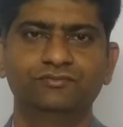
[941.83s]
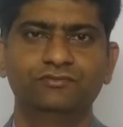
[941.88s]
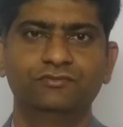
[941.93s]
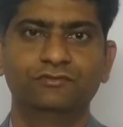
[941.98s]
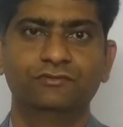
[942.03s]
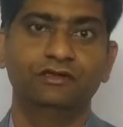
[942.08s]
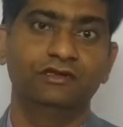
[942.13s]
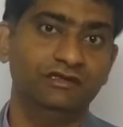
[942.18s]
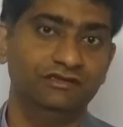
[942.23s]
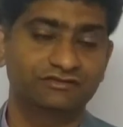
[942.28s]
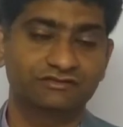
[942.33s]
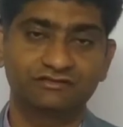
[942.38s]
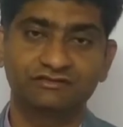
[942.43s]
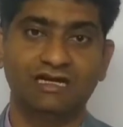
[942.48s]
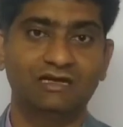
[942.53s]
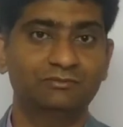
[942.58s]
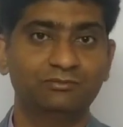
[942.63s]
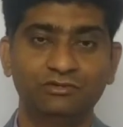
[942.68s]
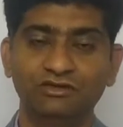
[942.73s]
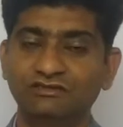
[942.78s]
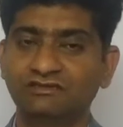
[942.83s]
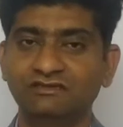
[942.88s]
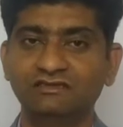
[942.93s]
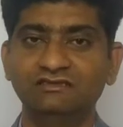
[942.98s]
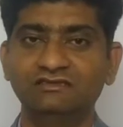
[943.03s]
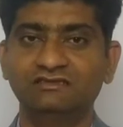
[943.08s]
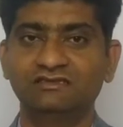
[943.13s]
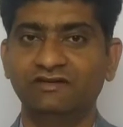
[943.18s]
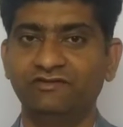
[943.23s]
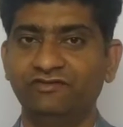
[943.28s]
Yes, that person
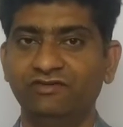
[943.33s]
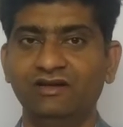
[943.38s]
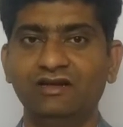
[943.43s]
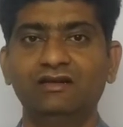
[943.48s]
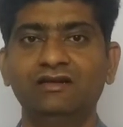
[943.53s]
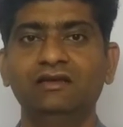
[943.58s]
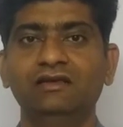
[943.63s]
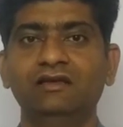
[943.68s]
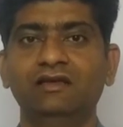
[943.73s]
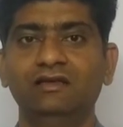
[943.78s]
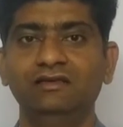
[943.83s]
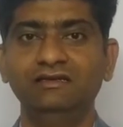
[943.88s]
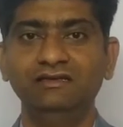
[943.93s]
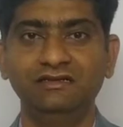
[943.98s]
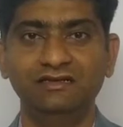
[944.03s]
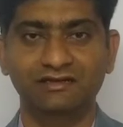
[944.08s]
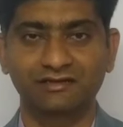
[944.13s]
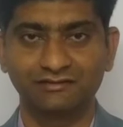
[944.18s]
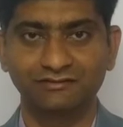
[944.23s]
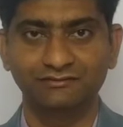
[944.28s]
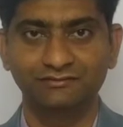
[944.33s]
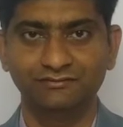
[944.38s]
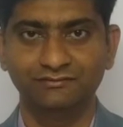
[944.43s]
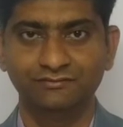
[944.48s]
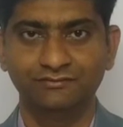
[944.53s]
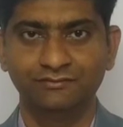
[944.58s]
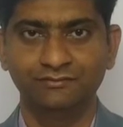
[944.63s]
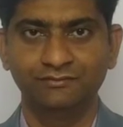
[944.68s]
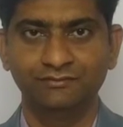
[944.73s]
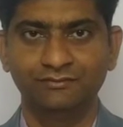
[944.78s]
is definitely a leader.
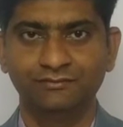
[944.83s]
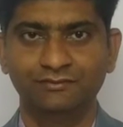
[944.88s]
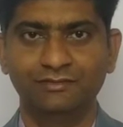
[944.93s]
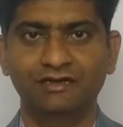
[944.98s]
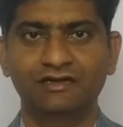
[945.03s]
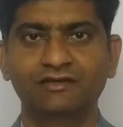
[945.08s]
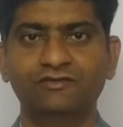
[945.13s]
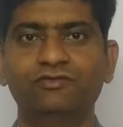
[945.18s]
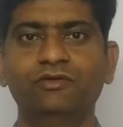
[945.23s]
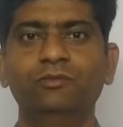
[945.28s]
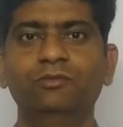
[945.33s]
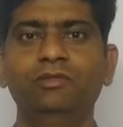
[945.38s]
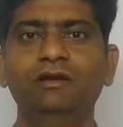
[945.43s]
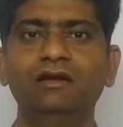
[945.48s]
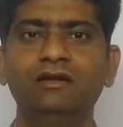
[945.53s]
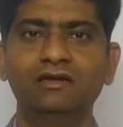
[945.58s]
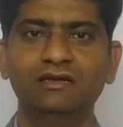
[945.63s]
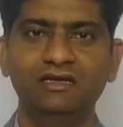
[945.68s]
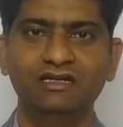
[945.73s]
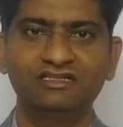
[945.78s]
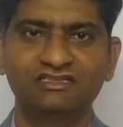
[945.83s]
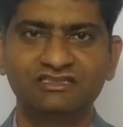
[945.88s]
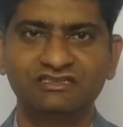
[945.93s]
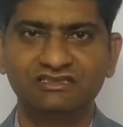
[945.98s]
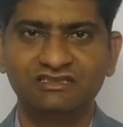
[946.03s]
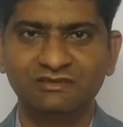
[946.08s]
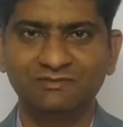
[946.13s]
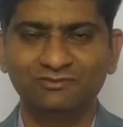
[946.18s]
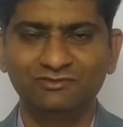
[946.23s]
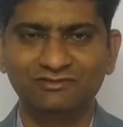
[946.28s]
But if you build
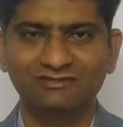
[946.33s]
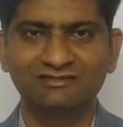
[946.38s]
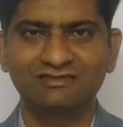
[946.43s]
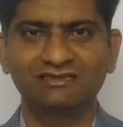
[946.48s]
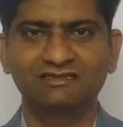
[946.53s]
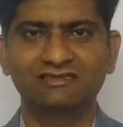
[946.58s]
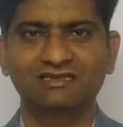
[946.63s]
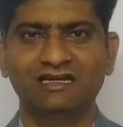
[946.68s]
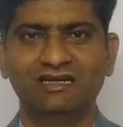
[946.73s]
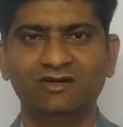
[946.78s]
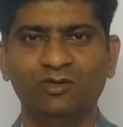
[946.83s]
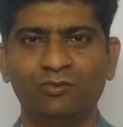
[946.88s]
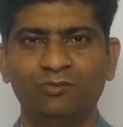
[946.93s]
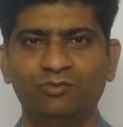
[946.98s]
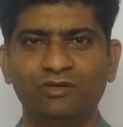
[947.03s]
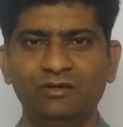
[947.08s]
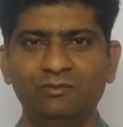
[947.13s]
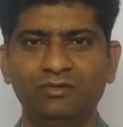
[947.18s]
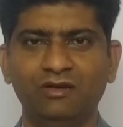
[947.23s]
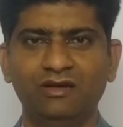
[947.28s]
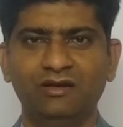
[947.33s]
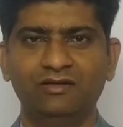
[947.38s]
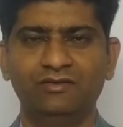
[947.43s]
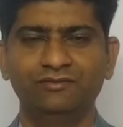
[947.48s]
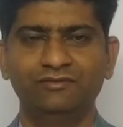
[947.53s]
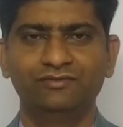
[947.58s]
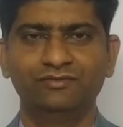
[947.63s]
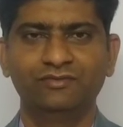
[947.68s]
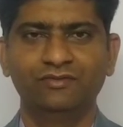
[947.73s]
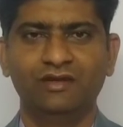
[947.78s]
relationship with such kind of people
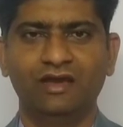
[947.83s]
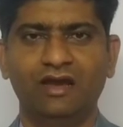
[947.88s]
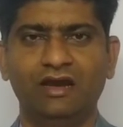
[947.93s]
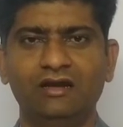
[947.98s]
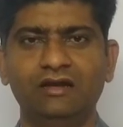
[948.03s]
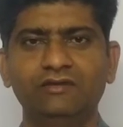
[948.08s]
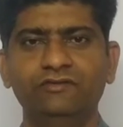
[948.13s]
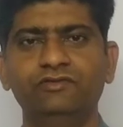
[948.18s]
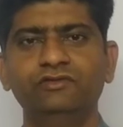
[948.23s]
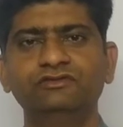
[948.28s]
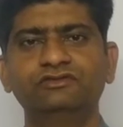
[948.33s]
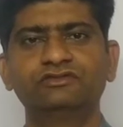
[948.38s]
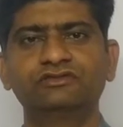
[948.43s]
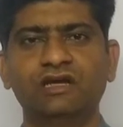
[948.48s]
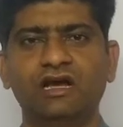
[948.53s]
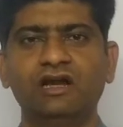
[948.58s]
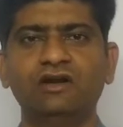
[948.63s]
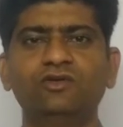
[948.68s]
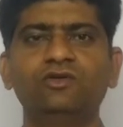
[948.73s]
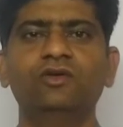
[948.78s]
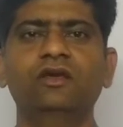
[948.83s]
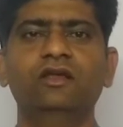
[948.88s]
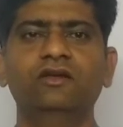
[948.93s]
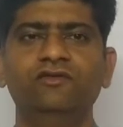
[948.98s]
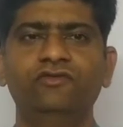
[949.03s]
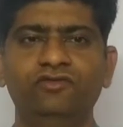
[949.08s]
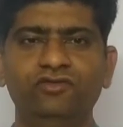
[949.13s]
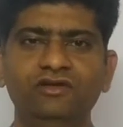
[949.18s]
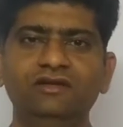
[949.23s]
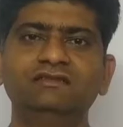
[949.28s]
and if you start to
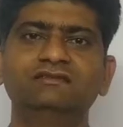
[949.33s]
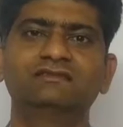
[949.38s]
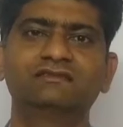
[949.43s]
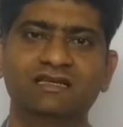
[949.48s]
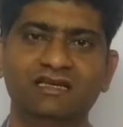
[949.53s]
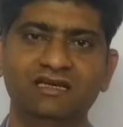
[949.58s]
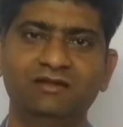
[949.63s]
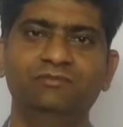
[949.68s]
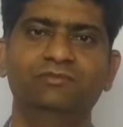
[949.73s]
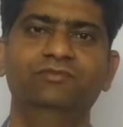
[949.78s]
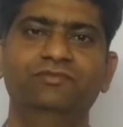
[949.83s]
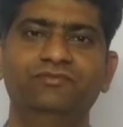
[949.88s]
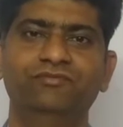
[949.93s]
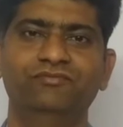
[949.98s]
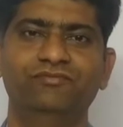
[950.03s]
influence him,